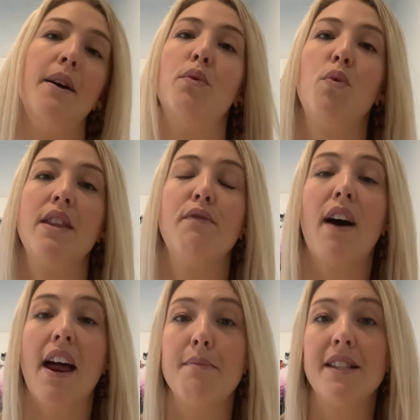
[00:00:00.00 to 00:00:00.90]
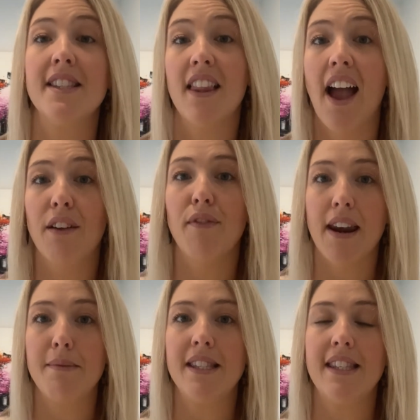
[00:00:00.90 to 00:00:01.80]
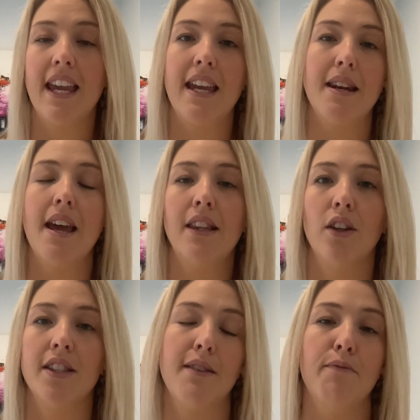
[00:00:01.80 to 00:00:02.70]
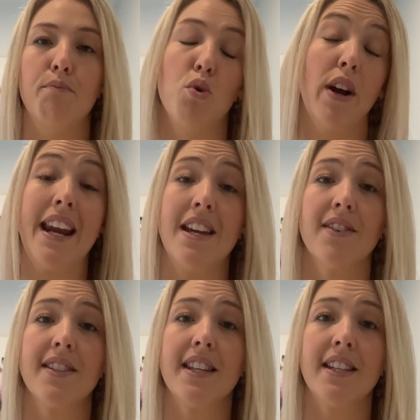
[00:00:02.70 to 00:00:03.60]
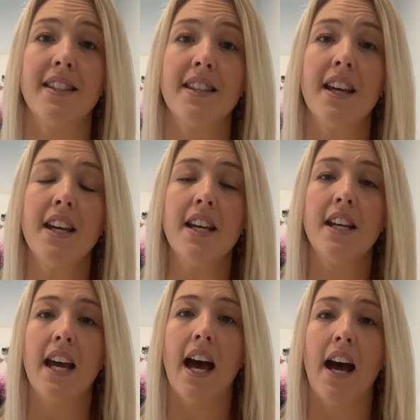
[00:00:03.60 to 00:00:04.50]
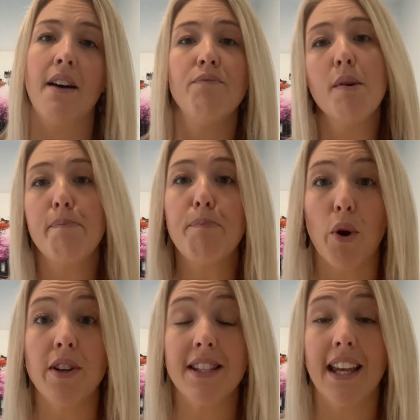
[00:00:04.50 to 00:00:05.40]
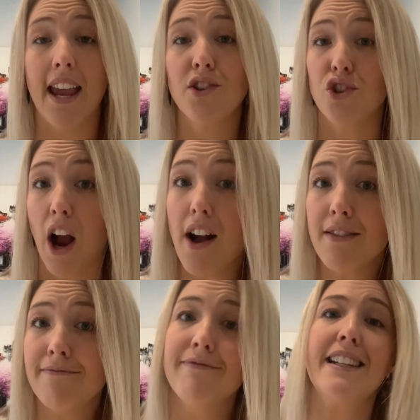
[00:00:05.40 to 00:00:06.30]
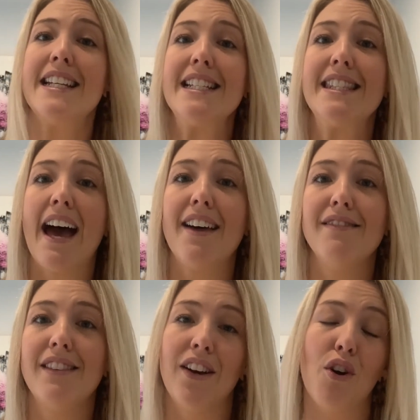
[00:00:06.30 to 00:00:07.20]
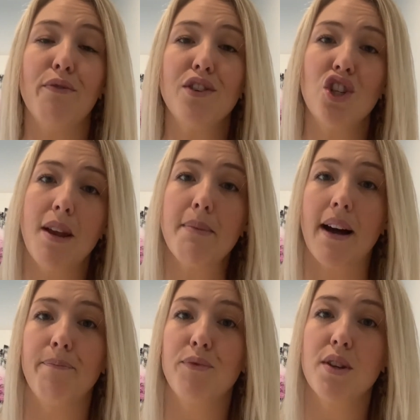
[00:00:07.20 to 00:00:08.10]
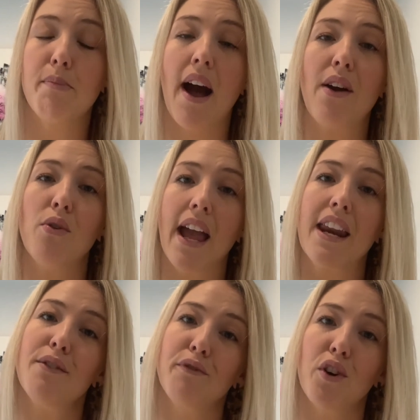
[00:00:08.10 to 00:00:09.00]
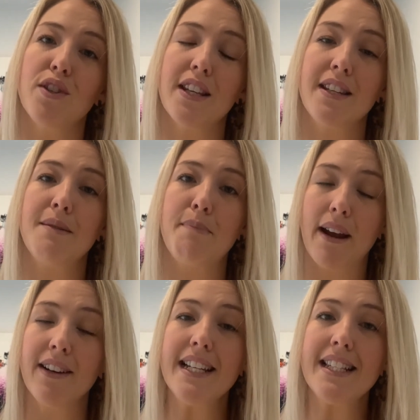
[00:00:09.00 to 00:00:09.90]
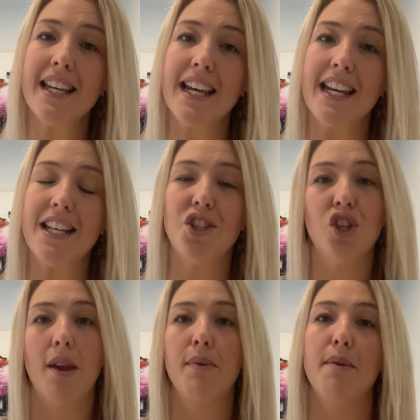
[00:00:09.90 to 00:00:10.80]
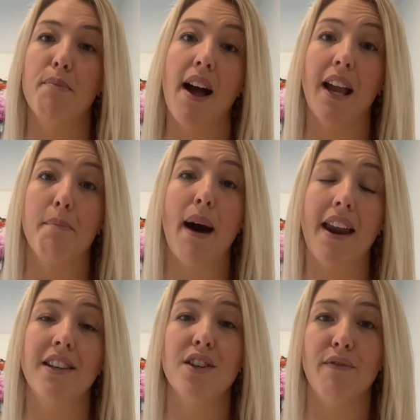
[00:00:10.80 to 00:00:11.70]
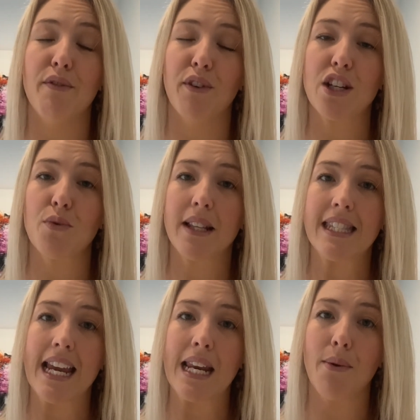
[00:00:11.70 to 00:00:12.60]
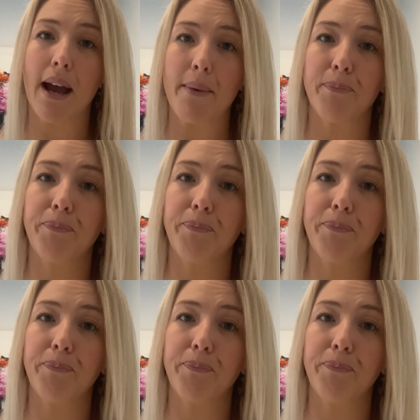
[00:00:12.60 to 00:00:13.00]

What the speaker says: with vitamins like vitamin C and lots of more antioxidants. The bonus extra is that they're often cheaper. To buy organic frozen berries is cheaper than buying a punnet of the fresh ones anyway.